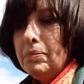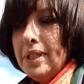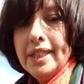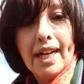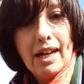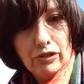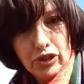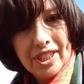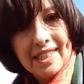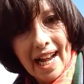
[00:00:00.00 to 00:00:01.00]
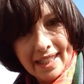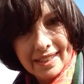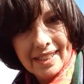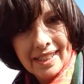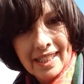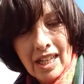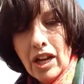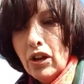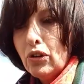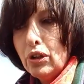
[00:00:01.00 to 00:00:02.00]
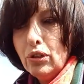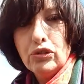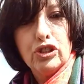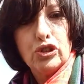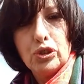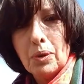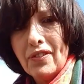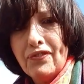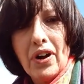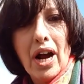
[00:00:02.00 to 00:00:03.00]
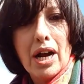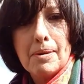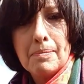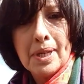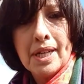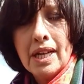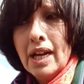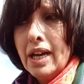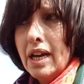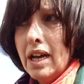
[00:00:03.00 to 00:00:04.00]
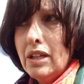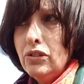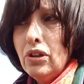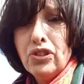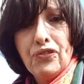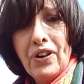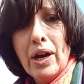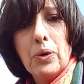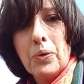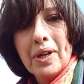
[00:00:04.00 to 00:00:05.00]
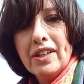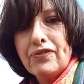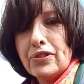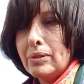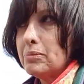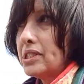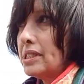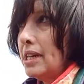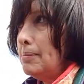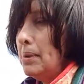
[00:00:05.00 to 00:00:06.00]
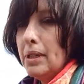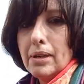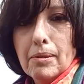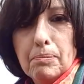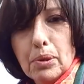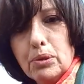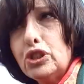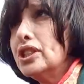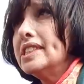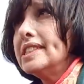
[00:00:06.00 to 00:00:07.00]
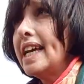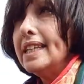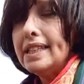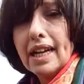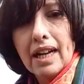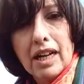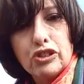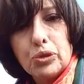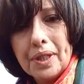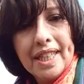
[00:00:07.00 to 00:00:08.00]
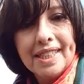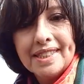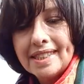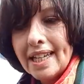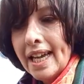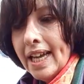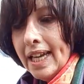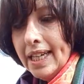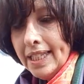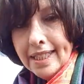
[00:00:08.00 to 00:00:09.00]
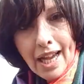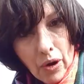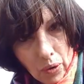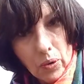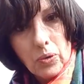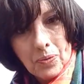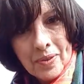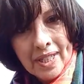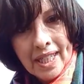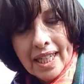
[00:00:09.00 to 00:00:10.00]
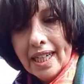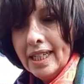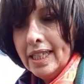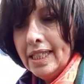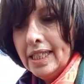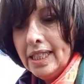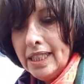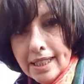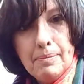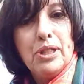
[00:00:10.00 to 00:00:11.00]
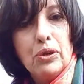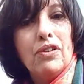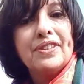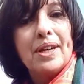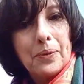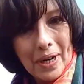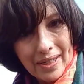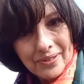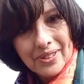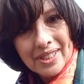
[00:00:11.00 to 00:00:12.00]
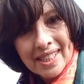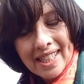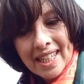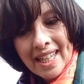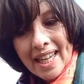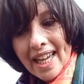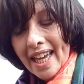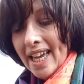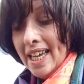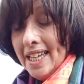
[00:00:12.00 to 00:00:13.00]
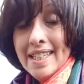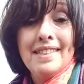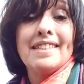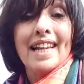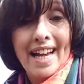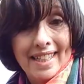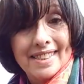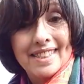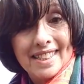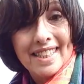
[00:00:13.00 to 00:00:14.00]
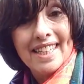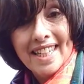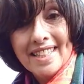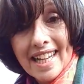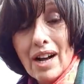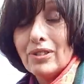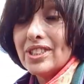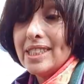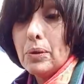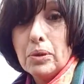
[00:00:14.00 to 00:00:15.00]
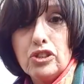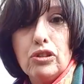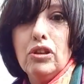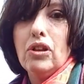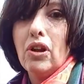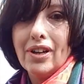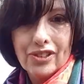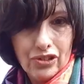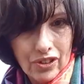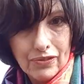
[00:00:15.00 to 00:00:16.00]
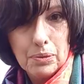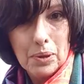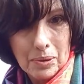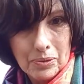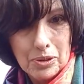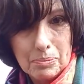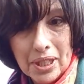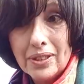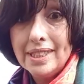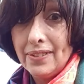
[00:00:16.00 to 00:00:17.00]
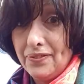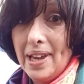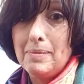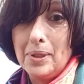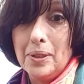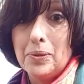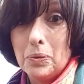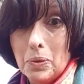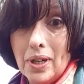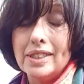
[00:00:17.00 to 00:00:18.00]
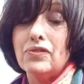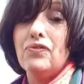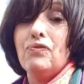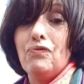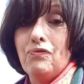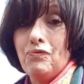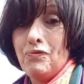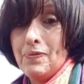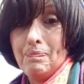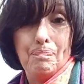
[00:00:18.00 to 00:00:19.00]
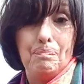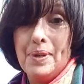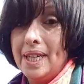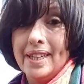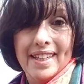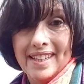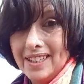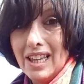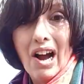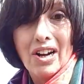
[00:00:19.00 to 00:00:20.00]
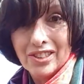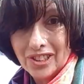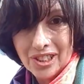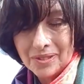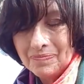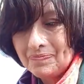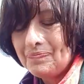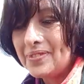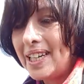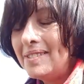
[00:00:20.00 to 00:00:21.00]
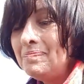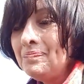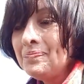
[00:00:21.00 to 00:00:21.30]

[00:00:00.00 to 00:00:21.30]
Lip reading: in the countryside, close to a farm, not far away from some bushes and trees, in a hole in the middle of the ground. Inside, in his house, there was lots of rooms because the family was big, large. And